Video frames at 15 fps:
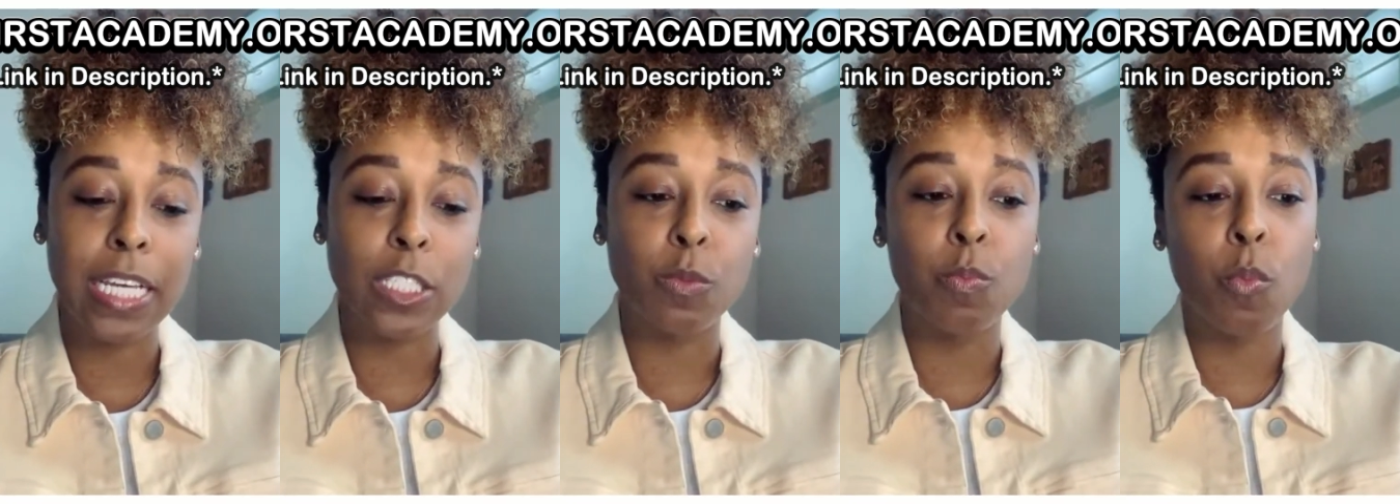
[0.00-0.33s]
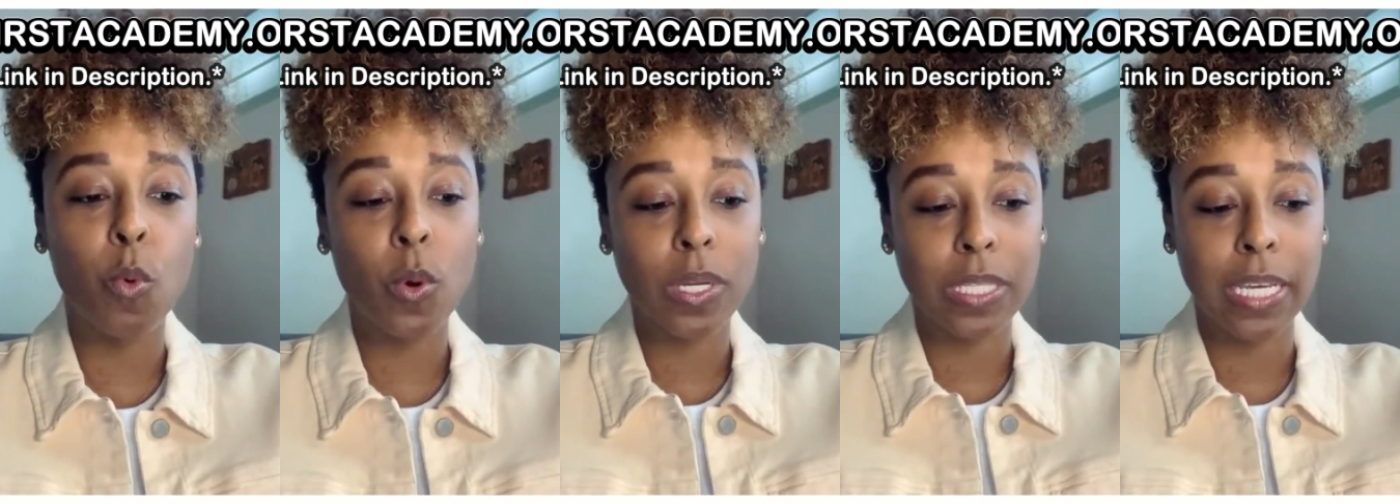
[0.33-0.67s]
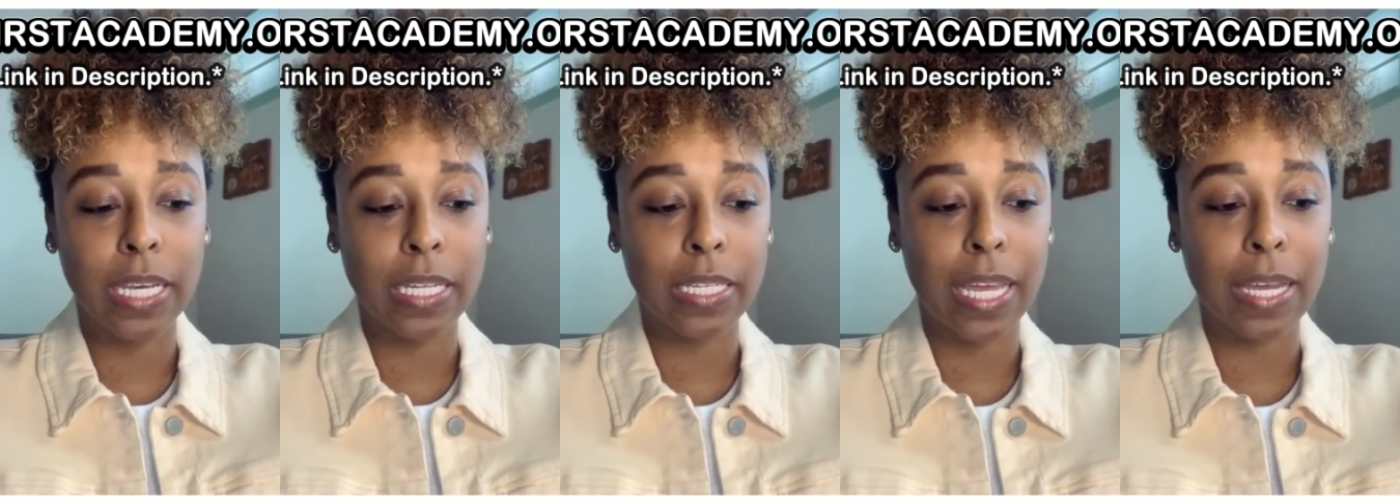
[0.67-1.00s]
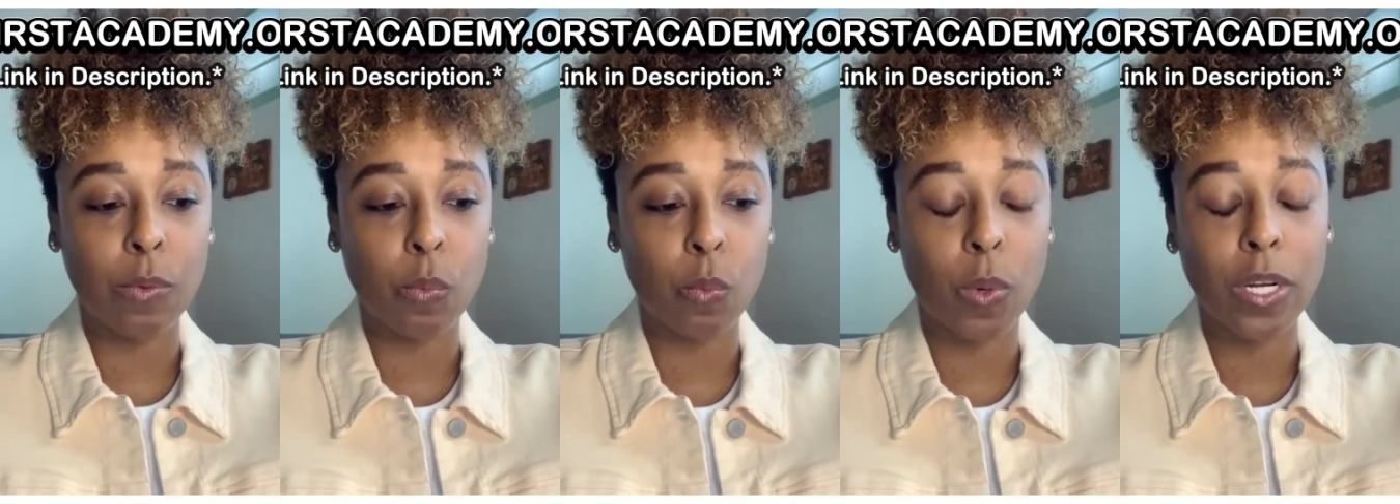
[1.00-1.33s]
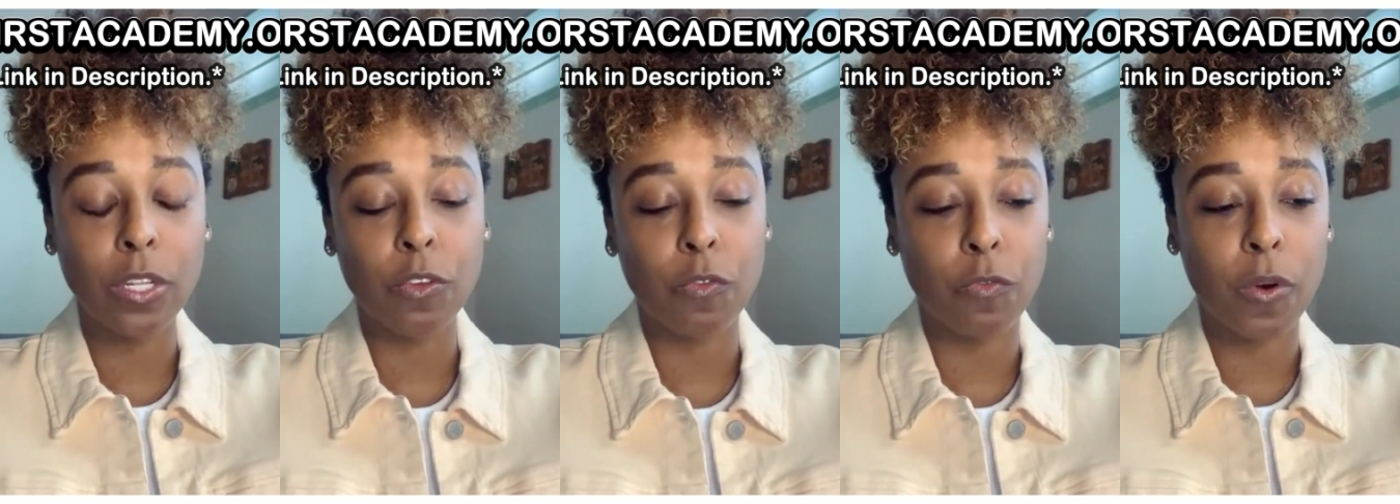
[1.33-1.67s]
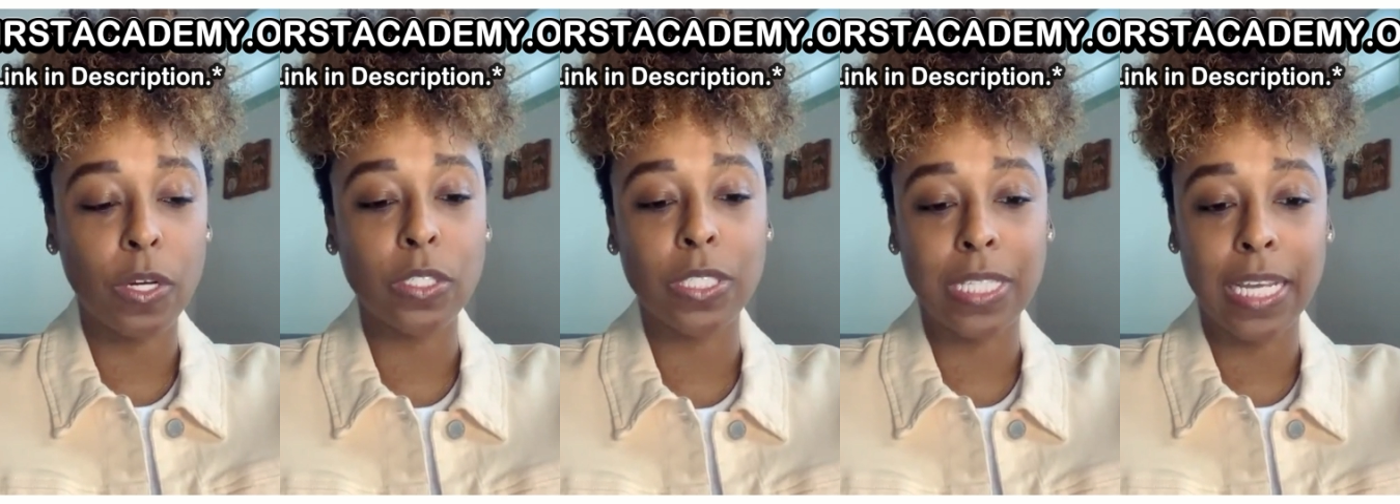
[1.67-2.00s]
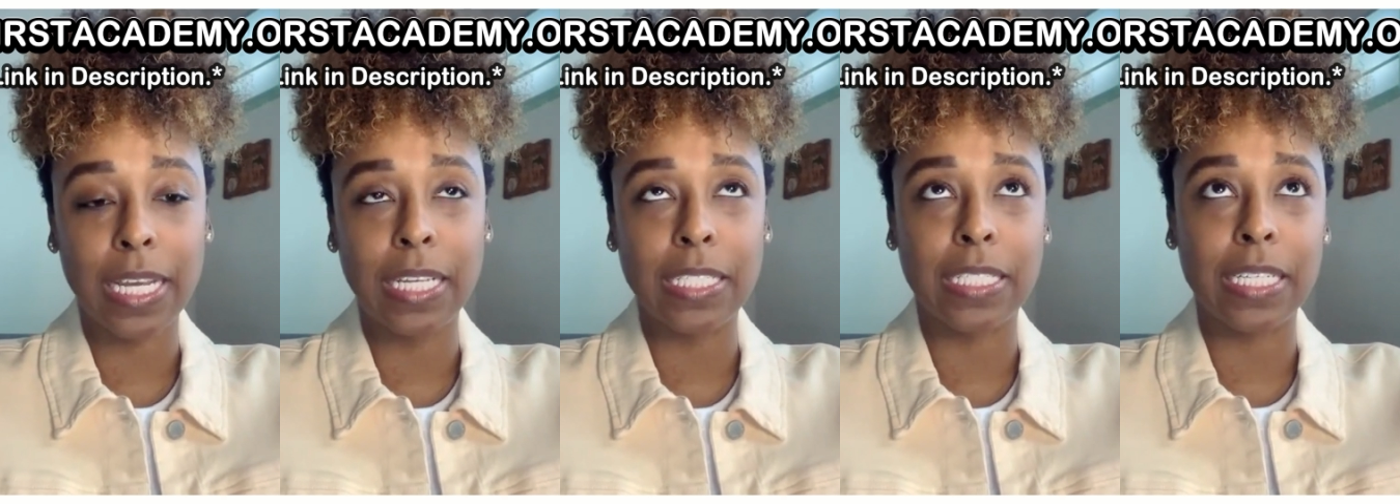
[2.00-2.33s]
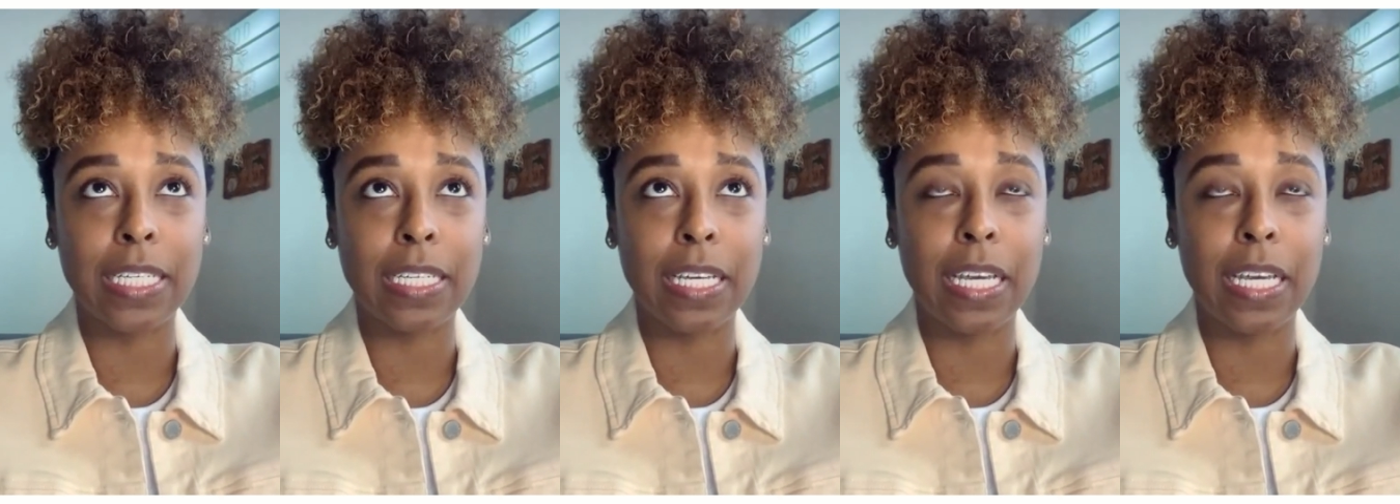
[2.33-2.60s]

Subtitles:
it's more than like one of the first things,